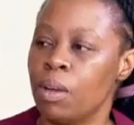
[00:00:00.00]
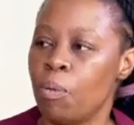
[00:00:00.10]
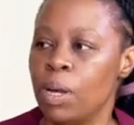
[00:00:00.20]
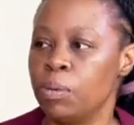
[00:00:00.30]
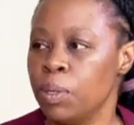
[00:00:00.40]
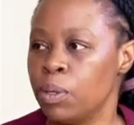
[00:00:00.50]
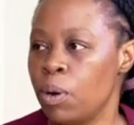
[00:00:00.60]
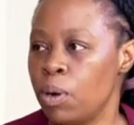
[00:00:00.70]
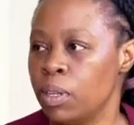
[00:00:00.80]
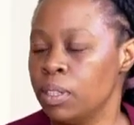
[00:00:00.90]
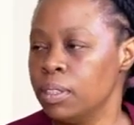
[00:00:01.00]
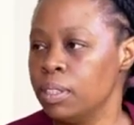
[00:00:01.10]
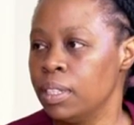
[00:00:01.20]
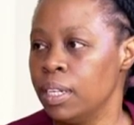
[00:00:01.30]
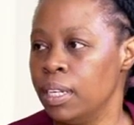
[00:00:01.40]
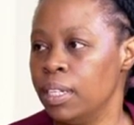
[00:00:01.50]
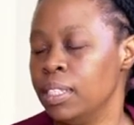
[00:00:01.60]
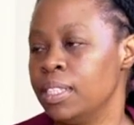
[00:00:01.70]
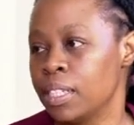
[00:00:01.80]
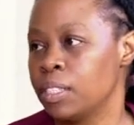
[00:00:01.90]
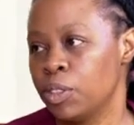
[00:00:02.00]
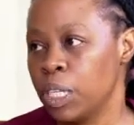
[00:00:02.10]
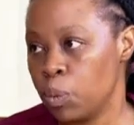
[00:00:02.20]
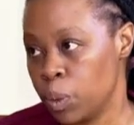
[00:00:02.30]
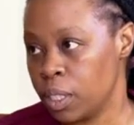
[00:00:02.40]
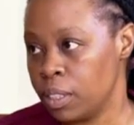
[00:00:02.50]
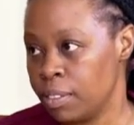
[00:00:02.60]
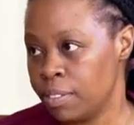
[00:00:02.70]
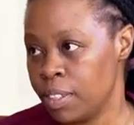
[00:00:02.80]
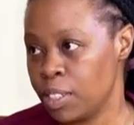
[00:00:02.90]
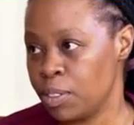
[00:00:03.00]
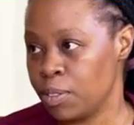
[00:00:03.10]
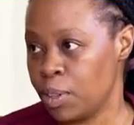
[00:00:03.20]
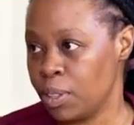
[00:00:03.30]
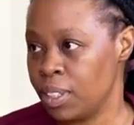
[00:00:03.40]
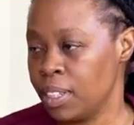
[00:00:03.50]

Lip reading: what we call, it's a Greek word, first of all.